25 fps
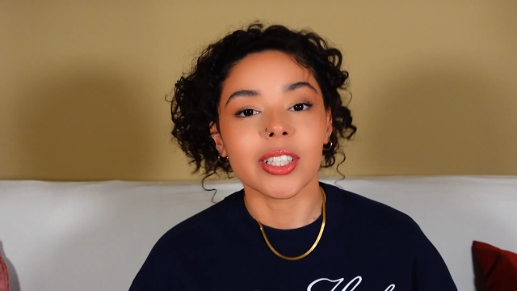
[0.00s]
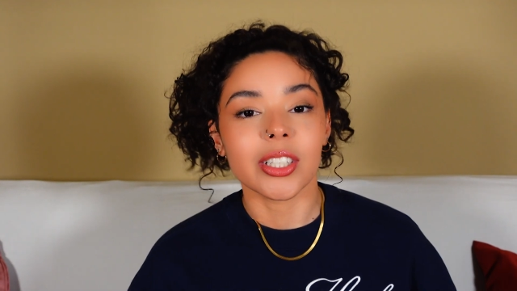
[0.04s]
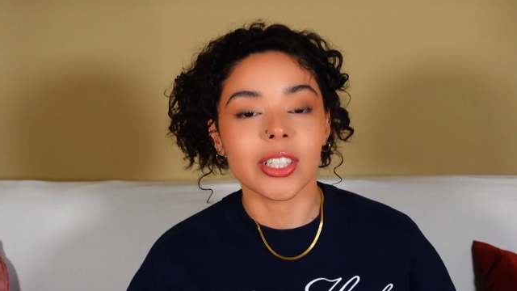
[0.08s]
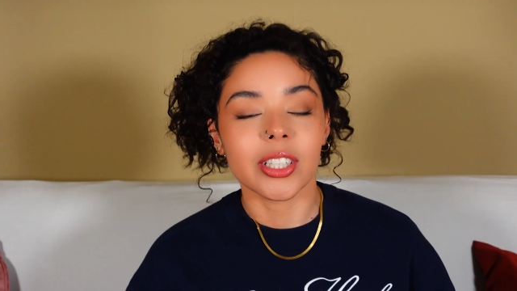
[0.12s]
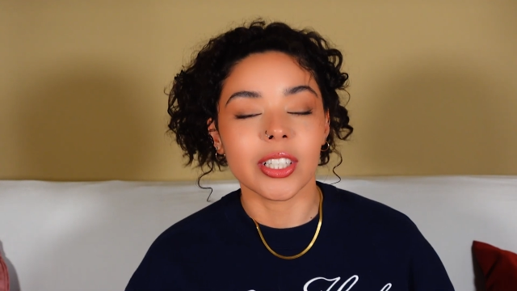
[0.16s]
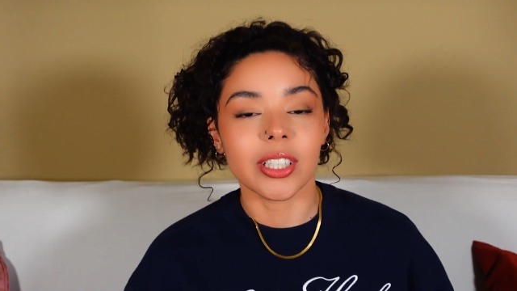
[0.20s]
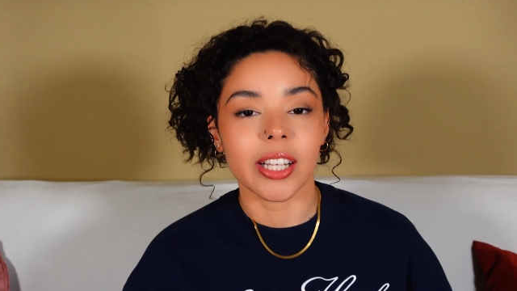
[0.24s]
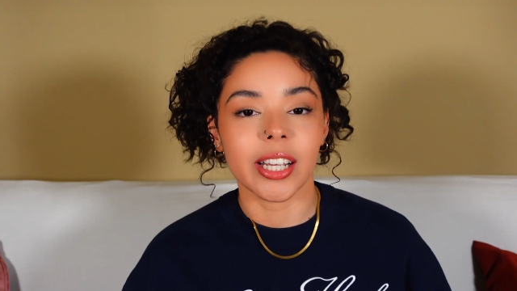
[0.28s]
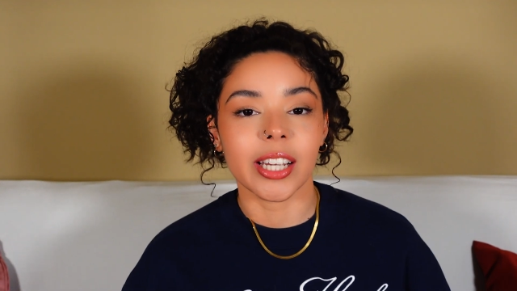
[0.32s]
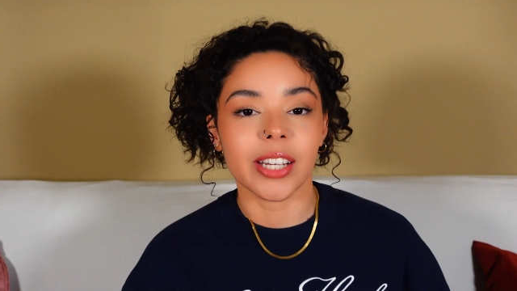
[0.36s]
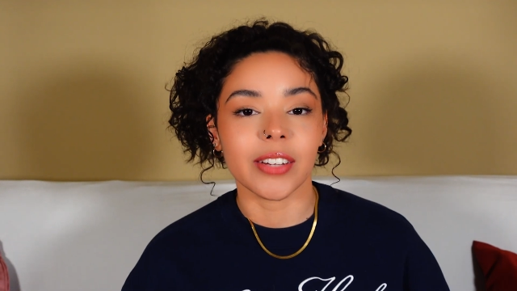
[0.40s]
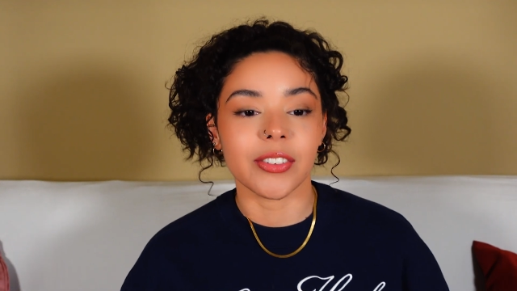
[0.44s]

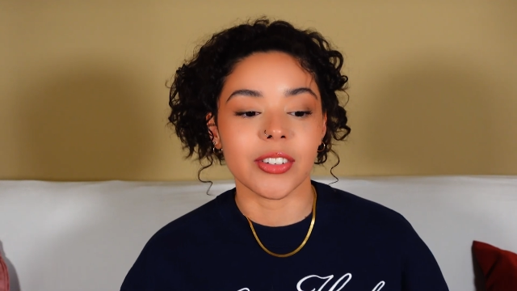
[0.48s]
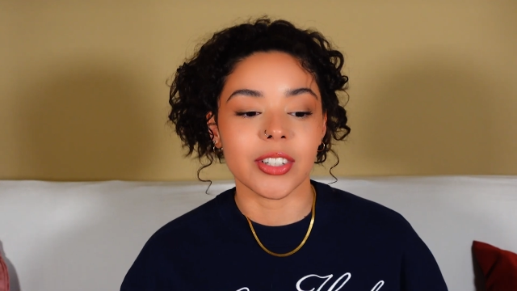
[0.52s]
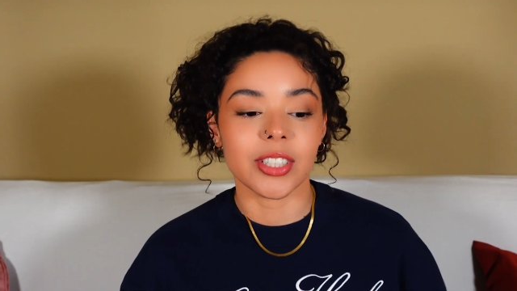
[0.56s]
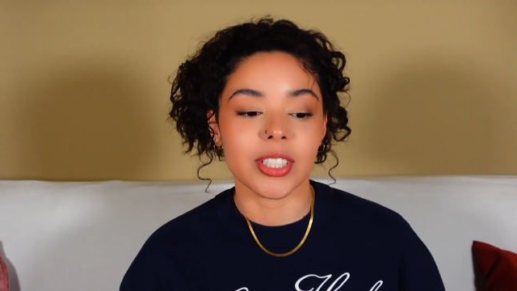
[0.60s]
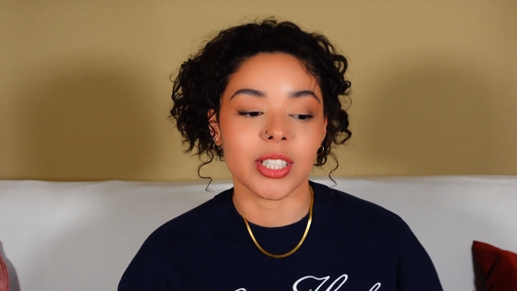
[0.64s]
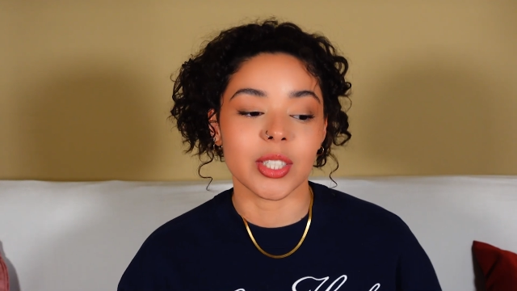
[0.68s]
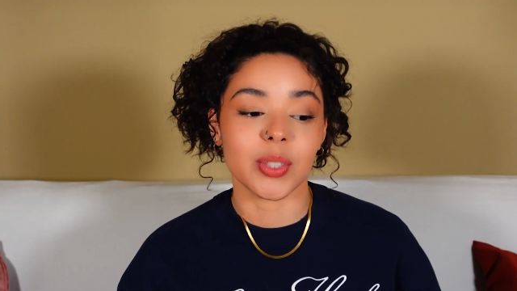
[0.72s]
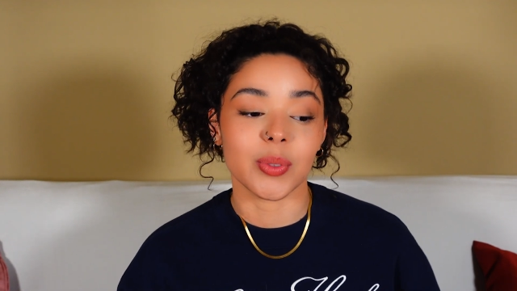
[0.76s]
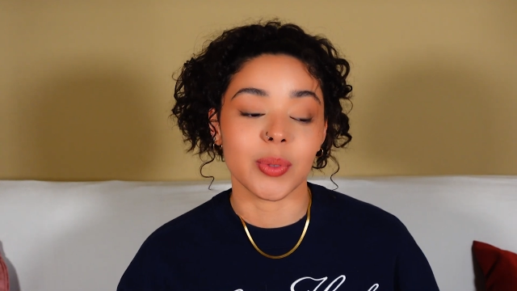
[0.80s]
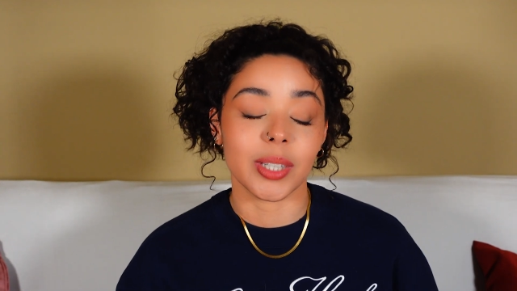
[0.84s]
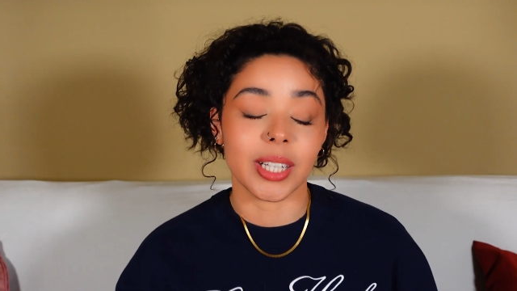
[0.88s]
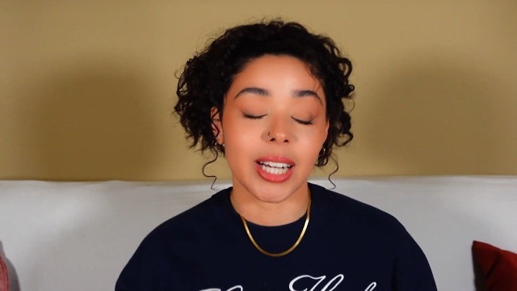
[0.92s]
look like
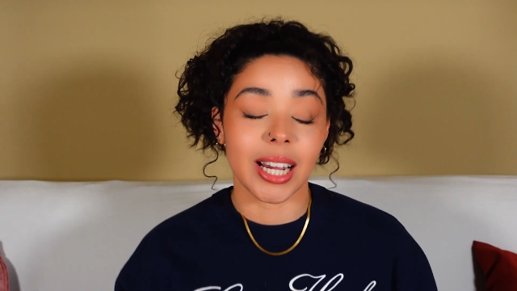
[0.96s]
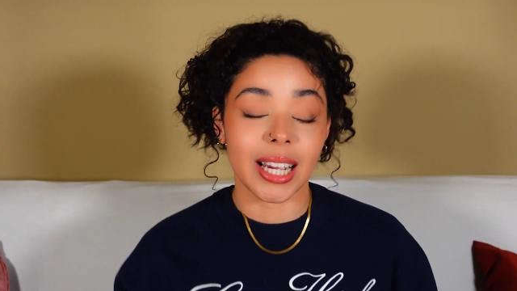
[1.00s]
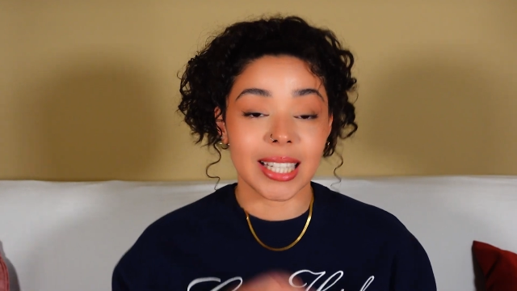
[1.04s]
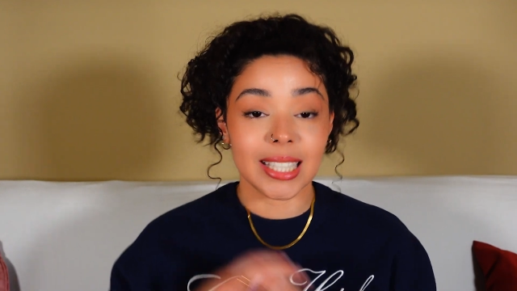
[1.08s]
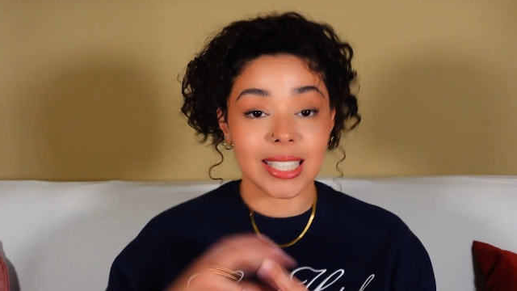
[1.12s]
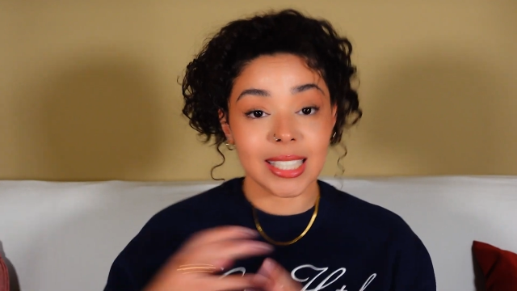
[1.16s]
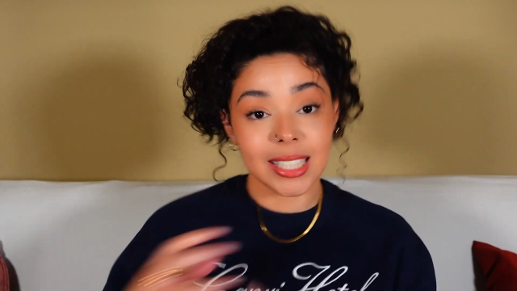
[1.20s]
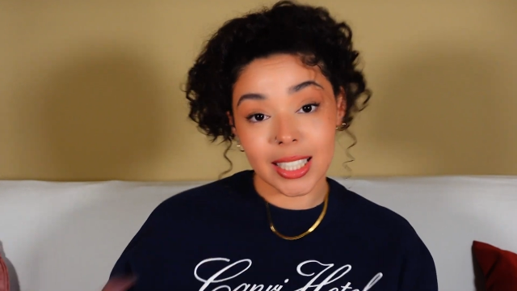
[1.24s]
versus what I